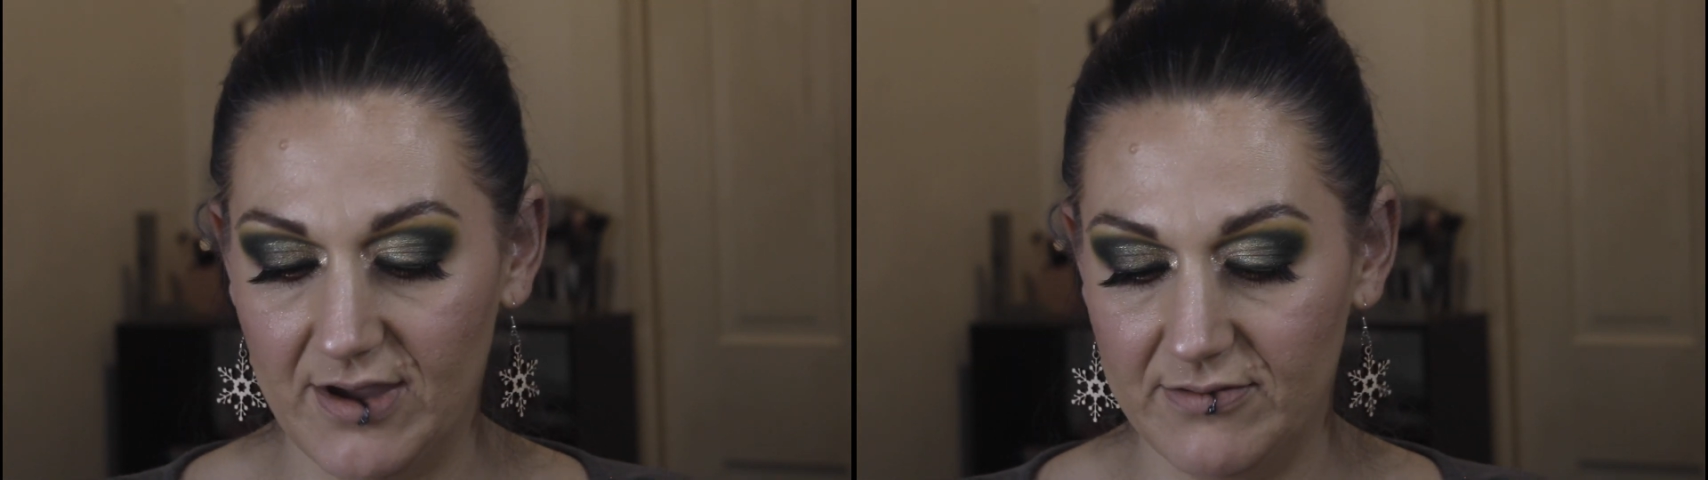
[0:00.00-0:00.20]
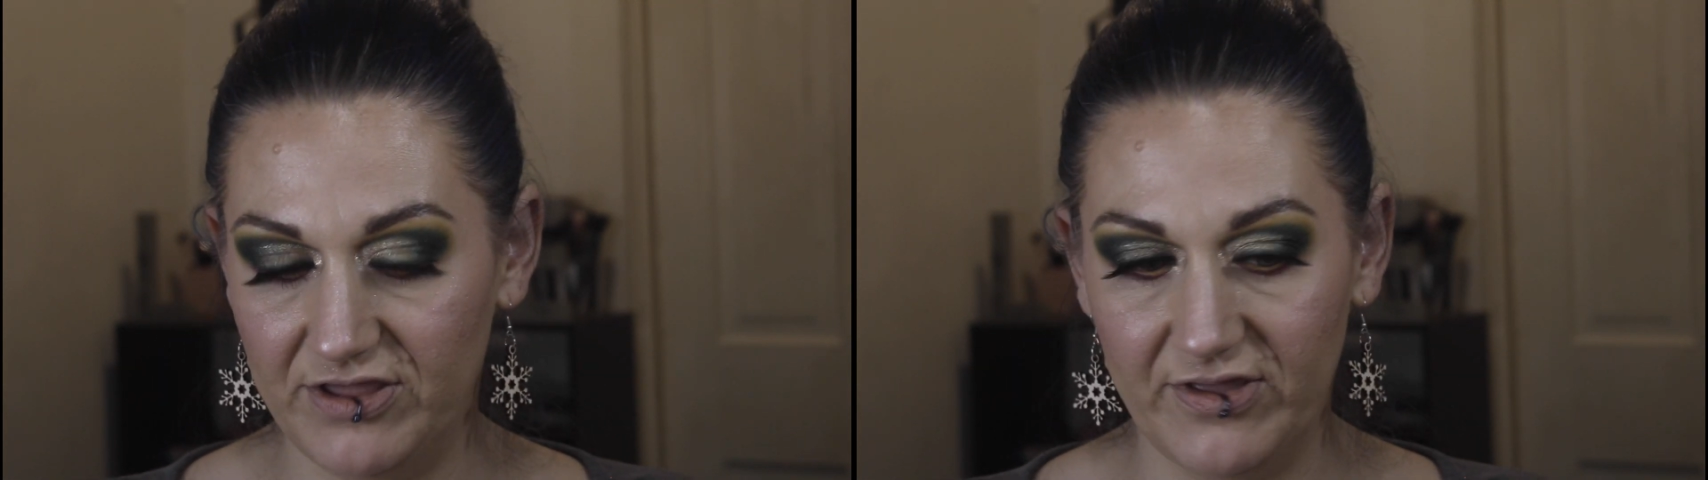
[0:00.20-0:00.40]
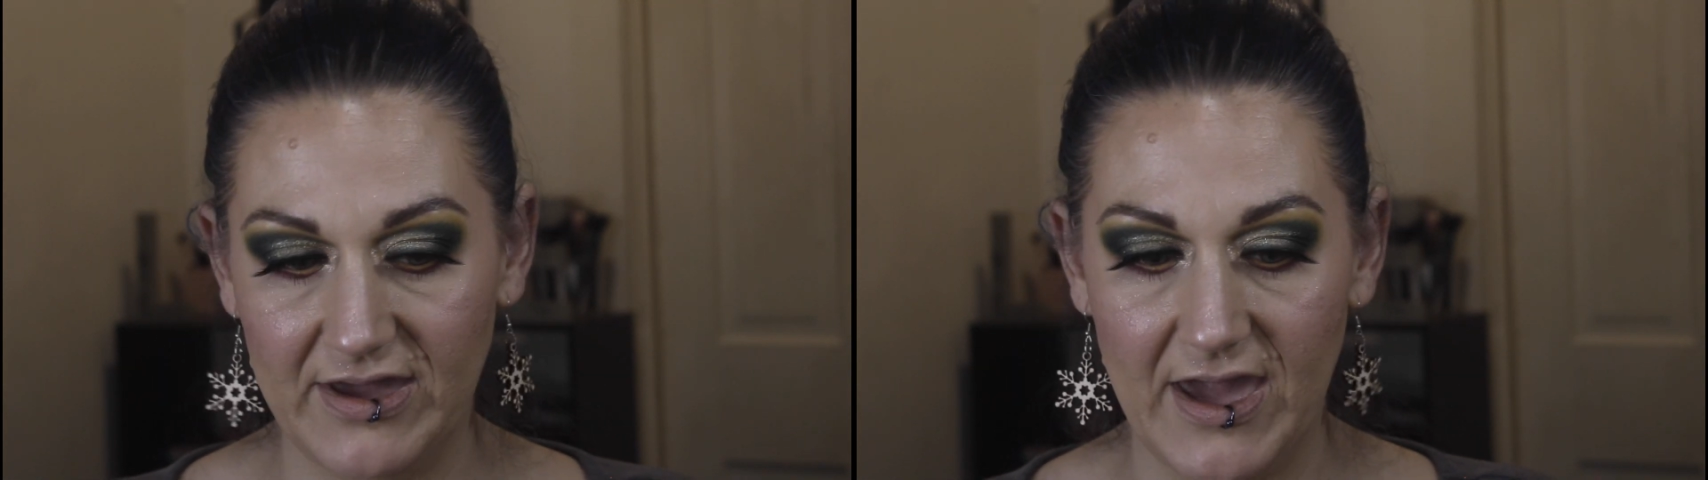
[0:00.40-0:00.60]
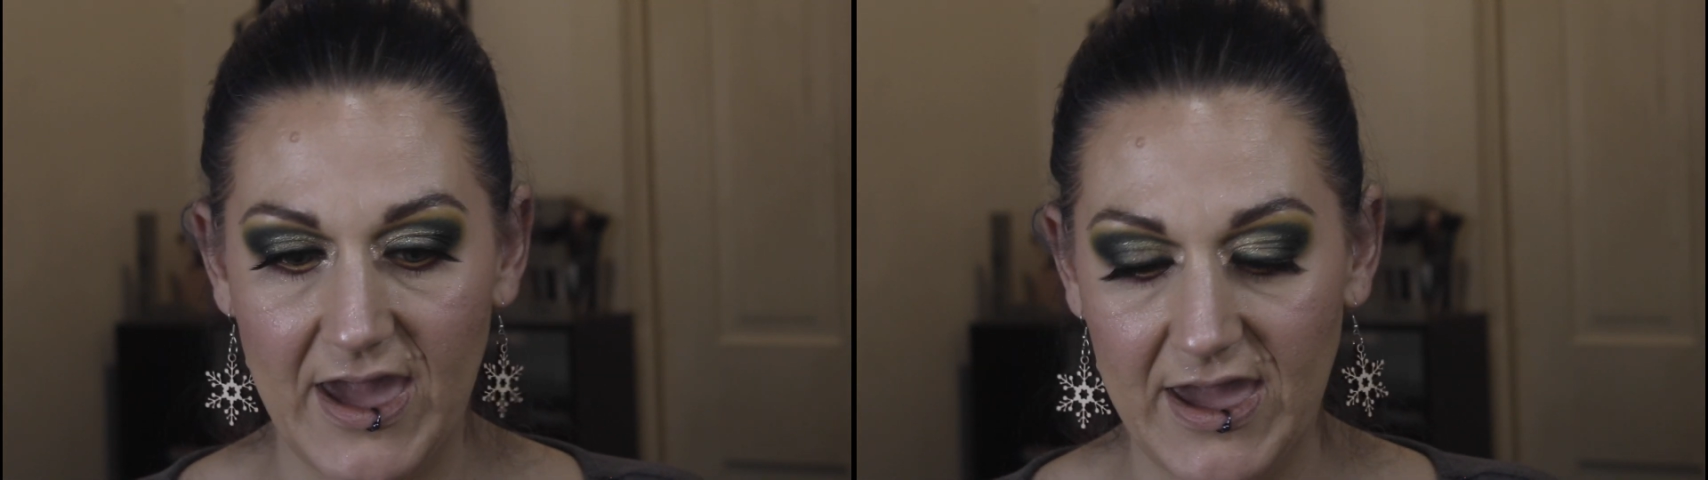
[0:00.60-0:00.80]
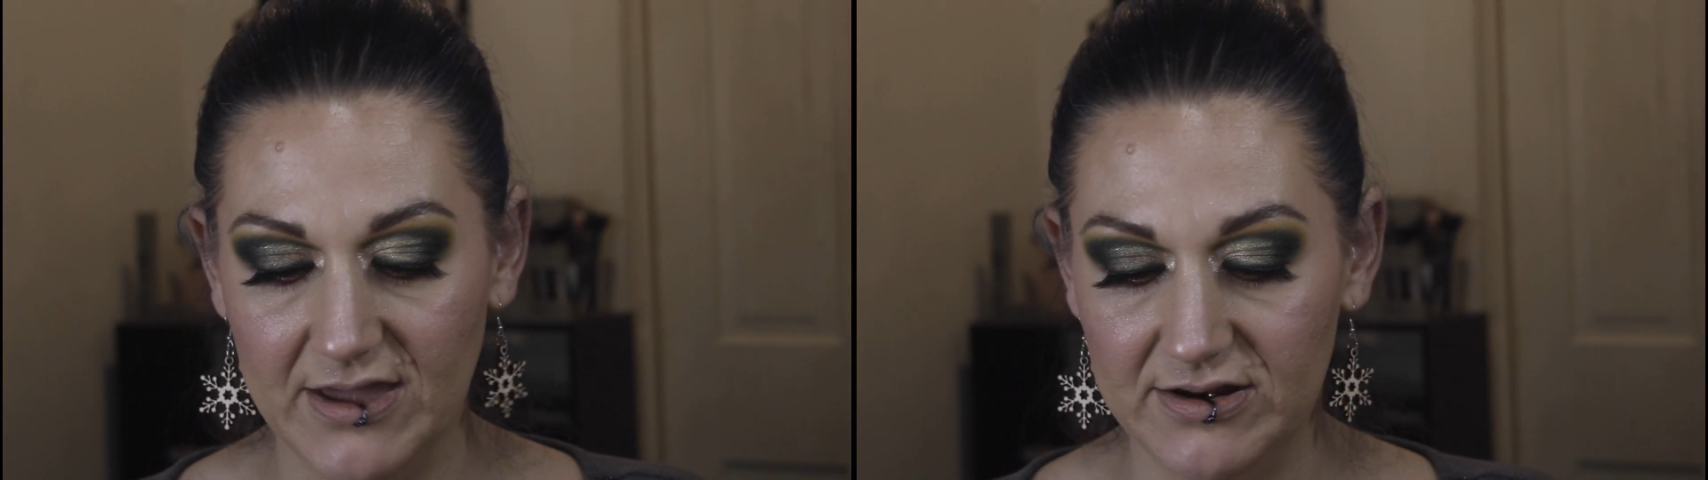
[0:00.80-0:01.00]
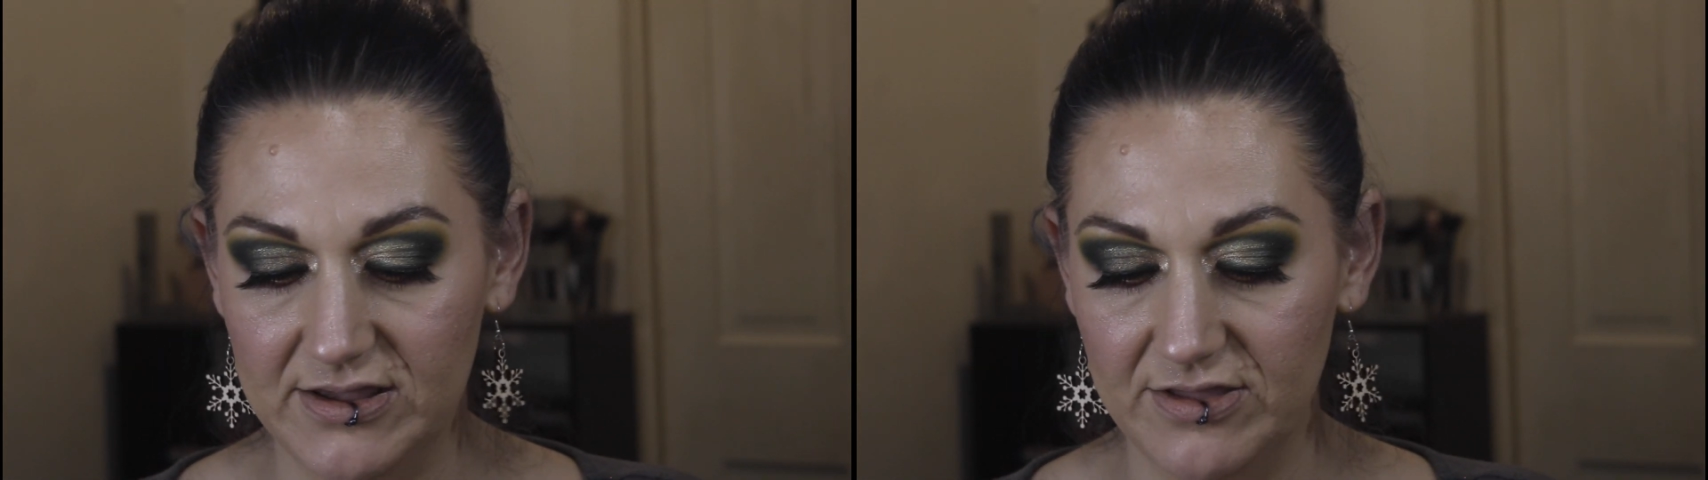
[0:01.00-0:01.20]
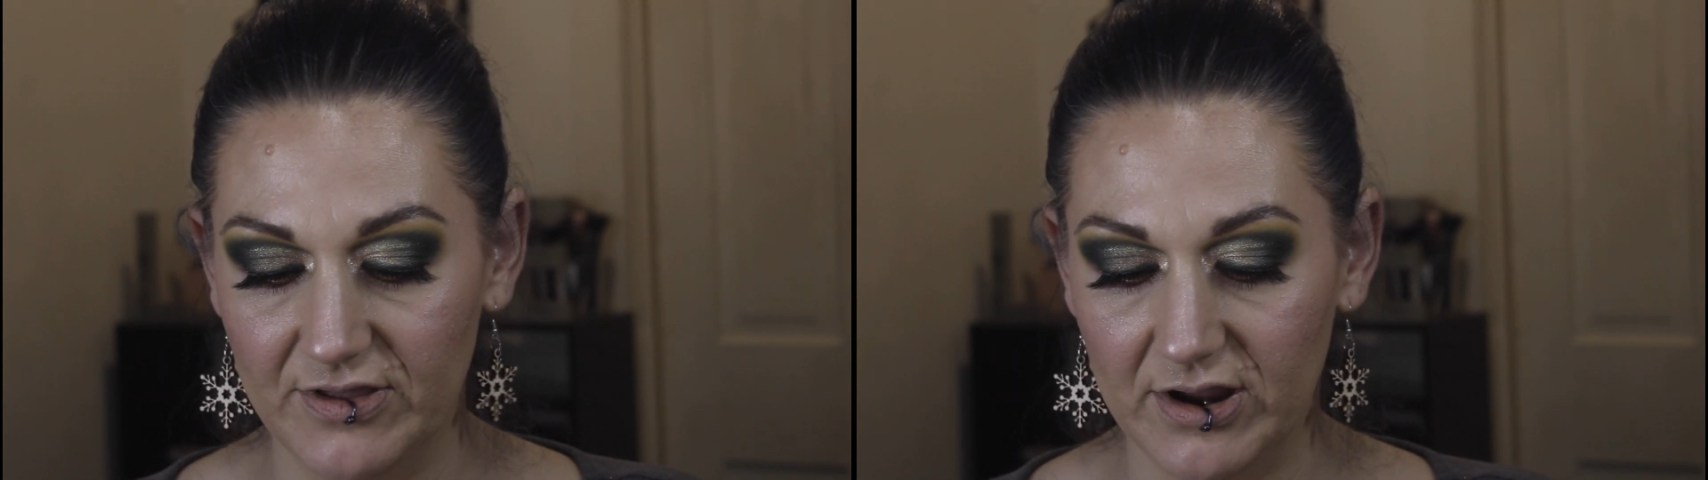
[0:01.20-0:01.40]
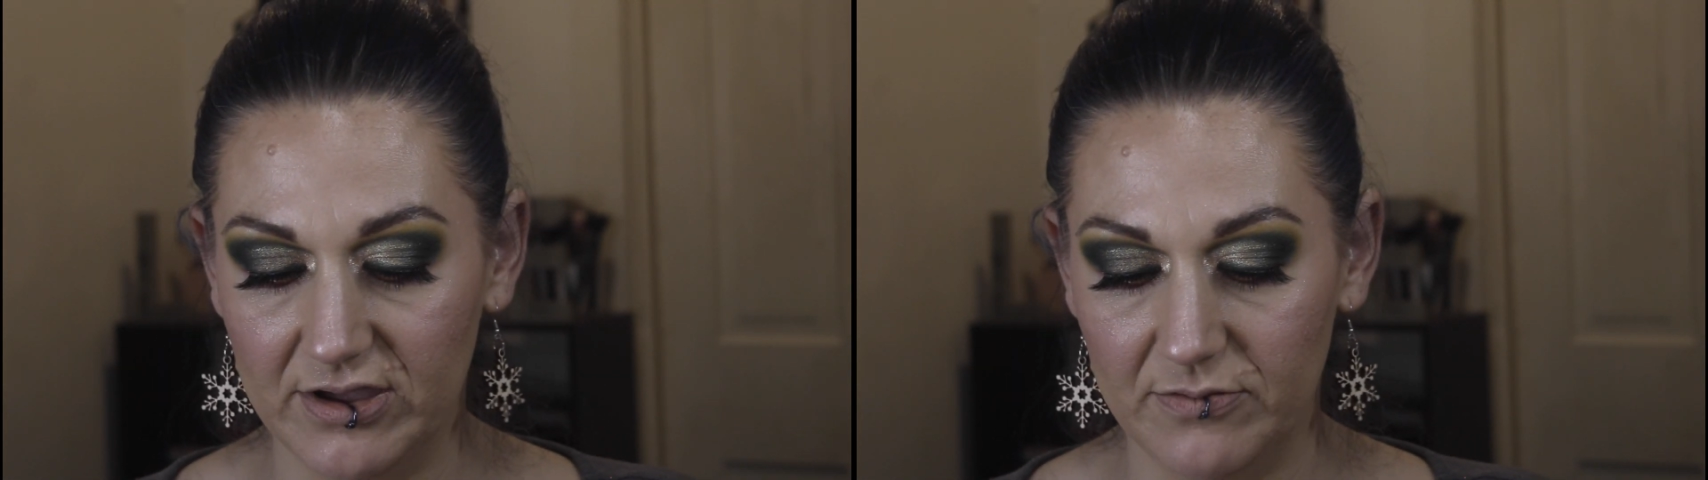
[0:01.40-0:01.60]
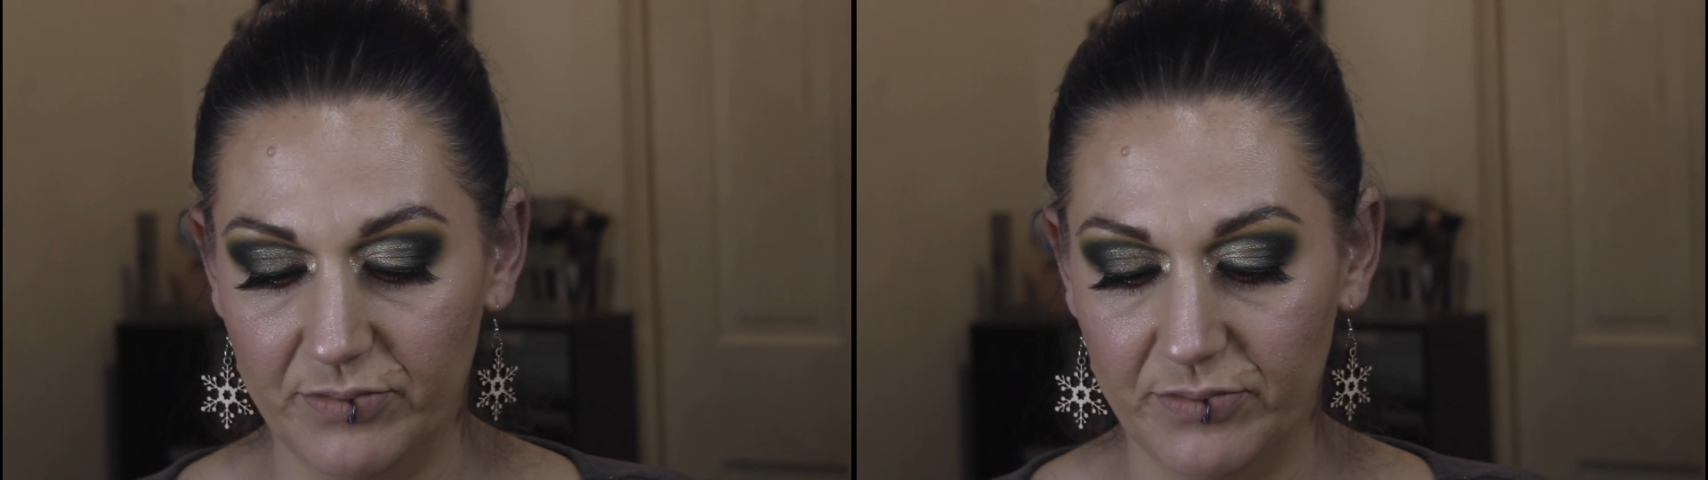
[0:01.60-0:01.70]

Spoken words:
have anything handy that I could